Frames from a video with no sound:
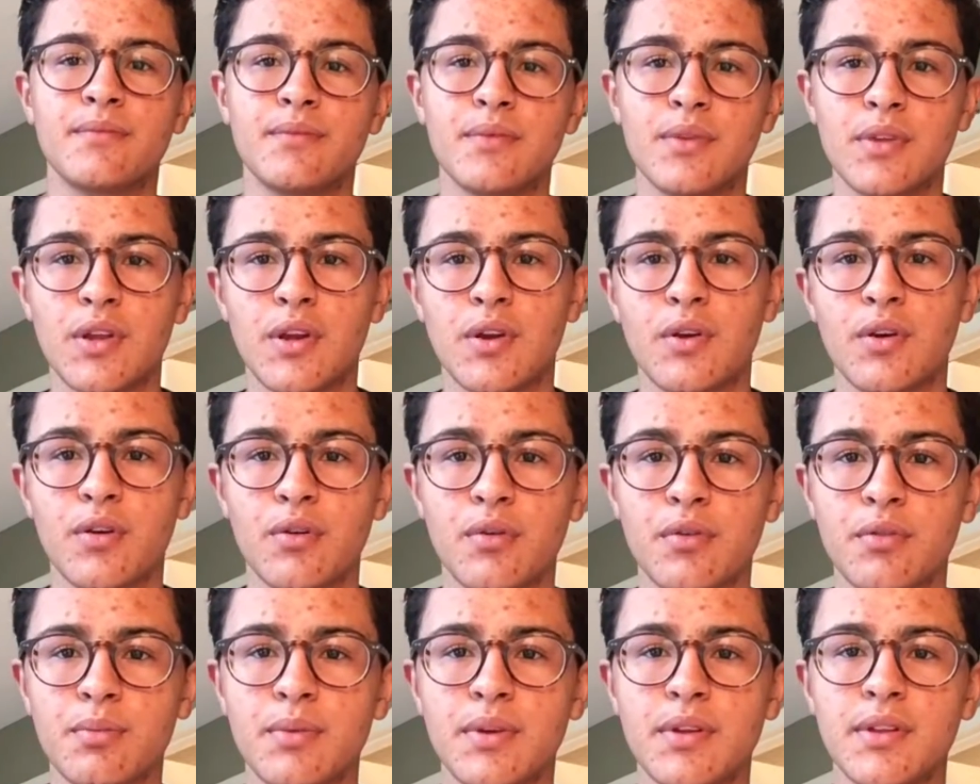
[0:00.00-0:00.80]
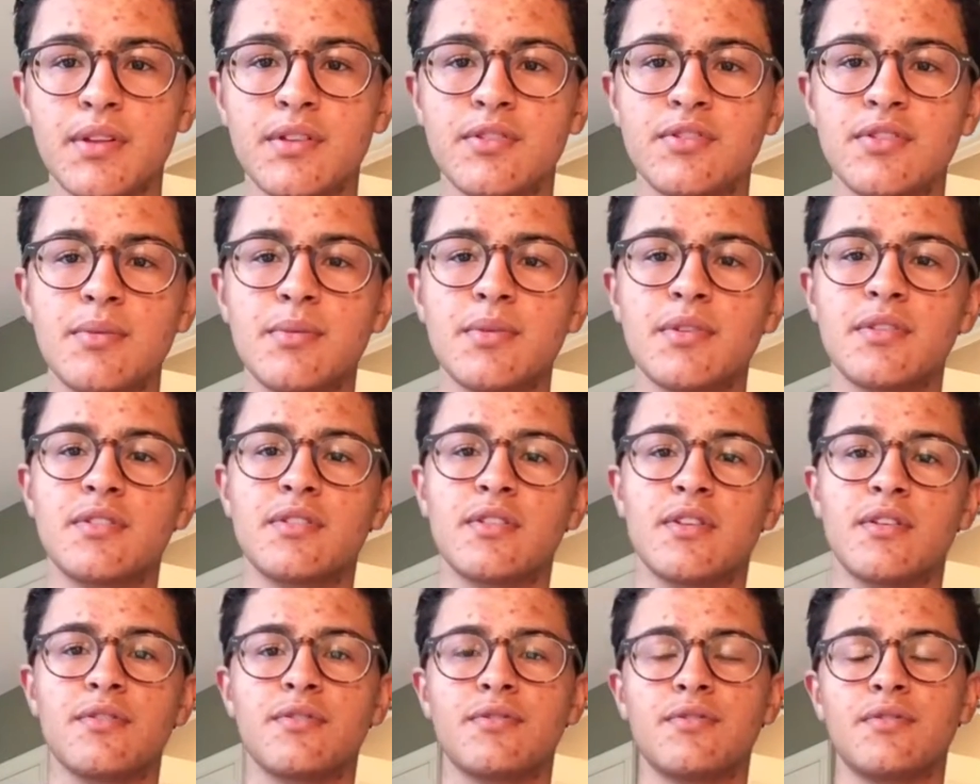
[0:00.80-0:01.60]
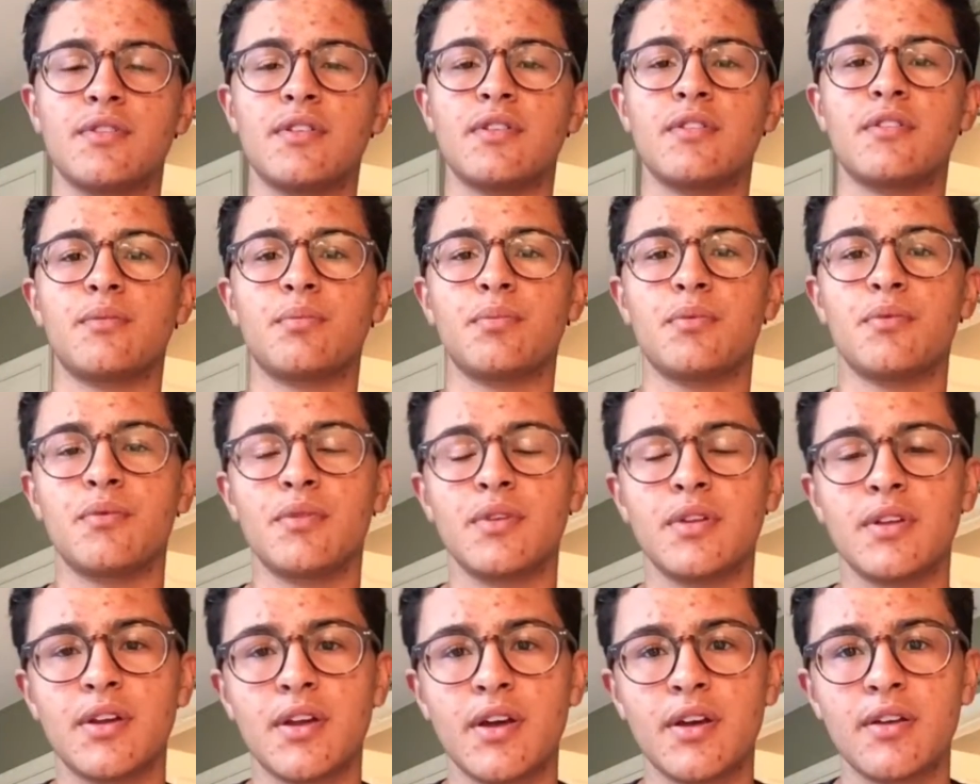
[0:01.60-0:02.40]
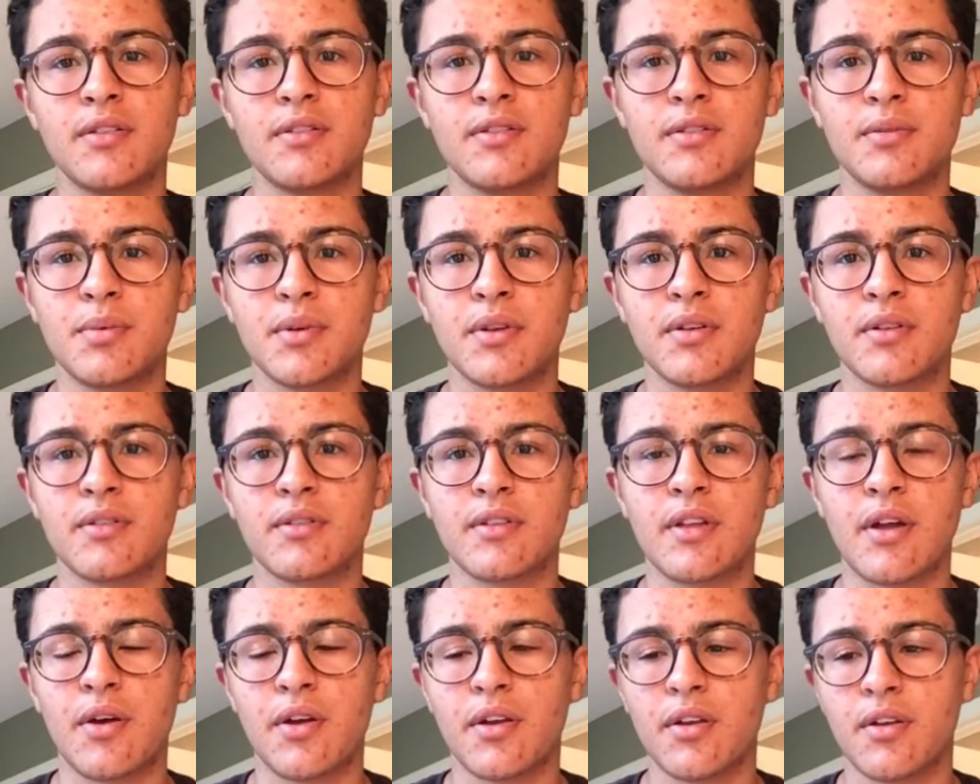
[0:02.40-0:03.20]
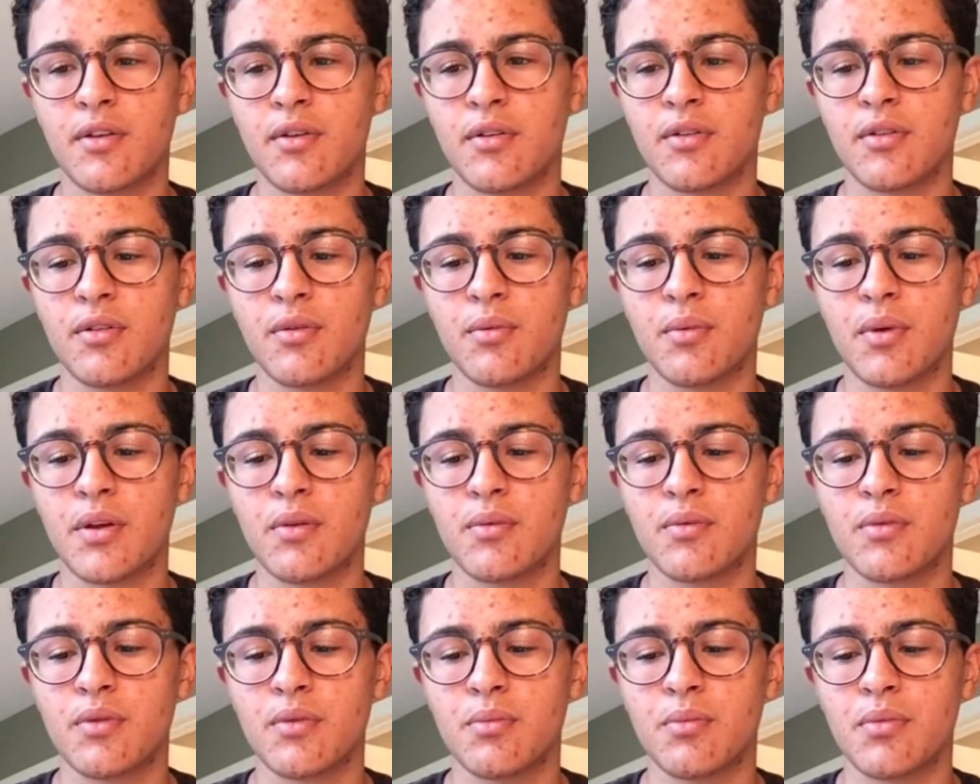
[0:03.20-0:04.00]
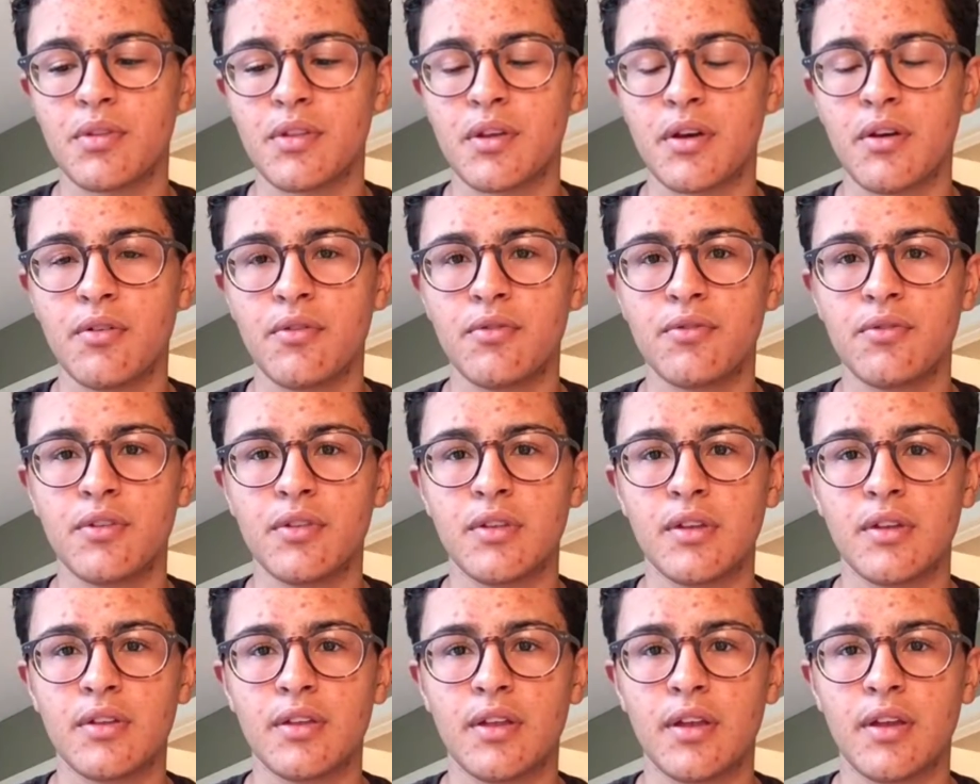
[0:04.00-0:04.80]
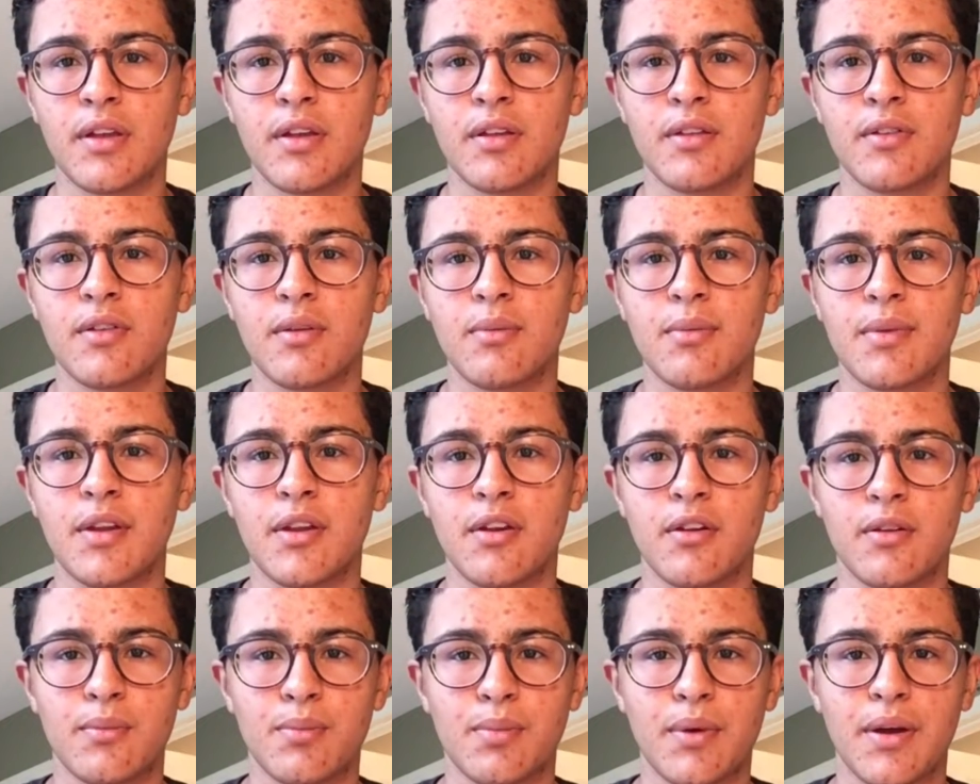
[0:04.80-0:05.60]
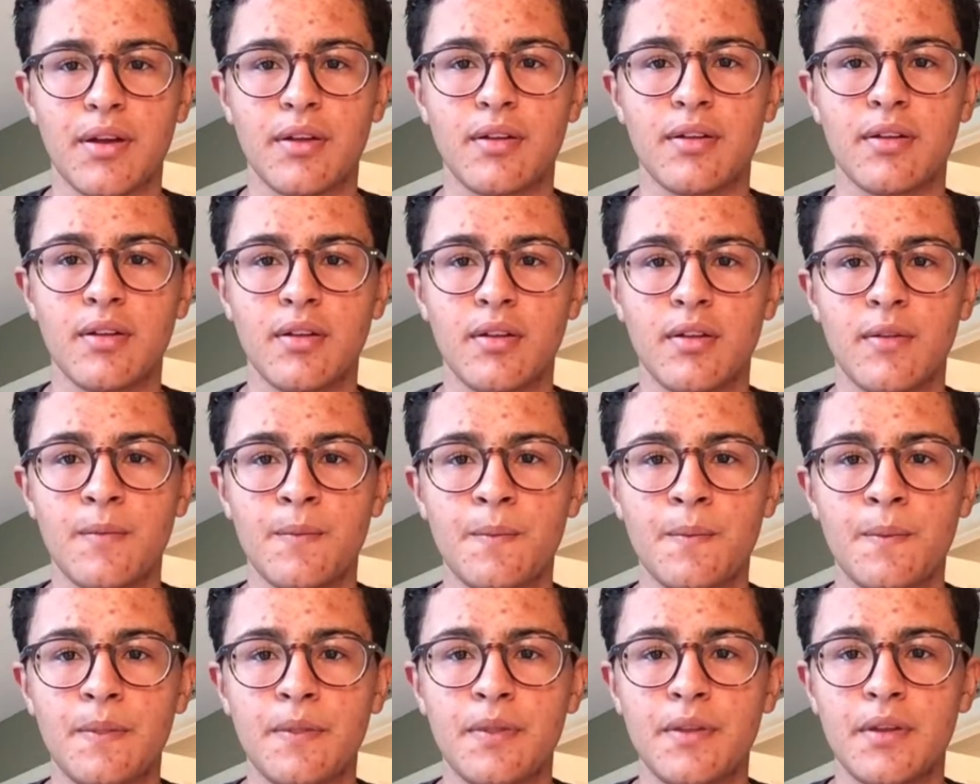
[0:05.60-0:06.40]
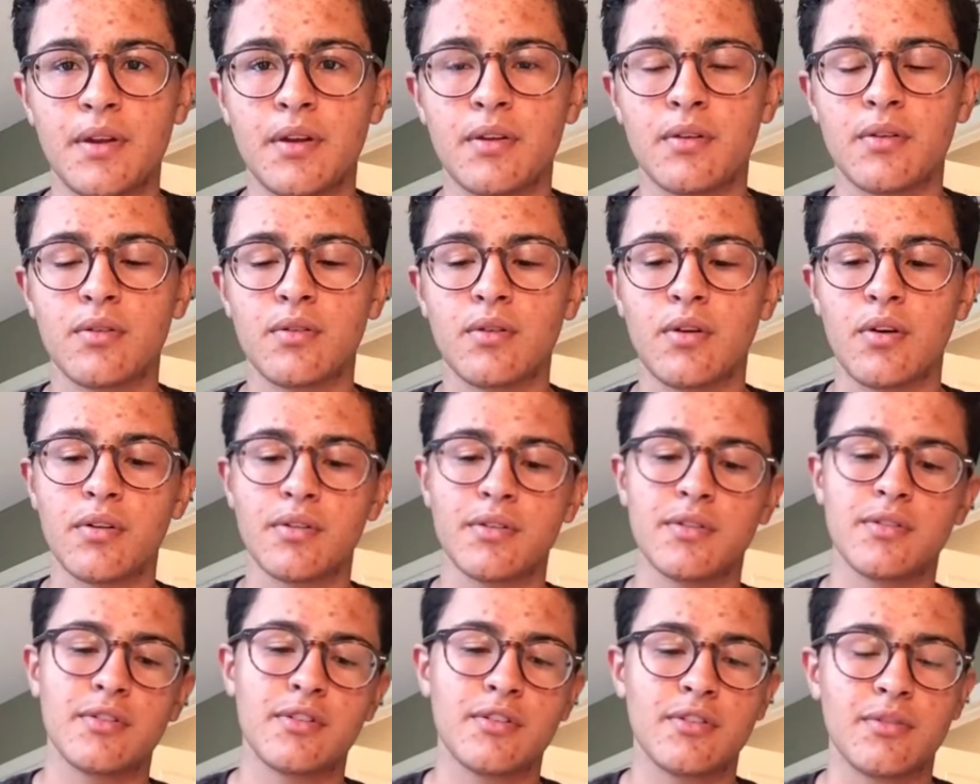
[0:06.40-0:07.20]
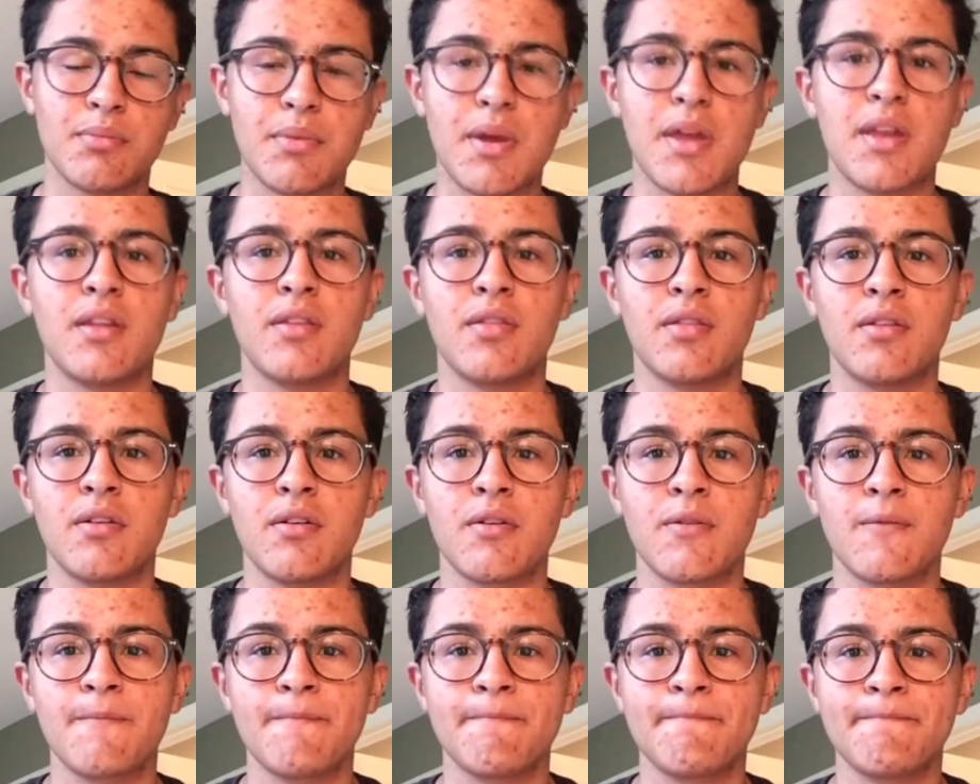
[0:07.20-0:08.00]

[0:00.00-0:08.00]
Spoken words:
go with me to the gym and stuff, and it's been really nice because now I can go to the weight room without feeling like intimidated by all the cis men in there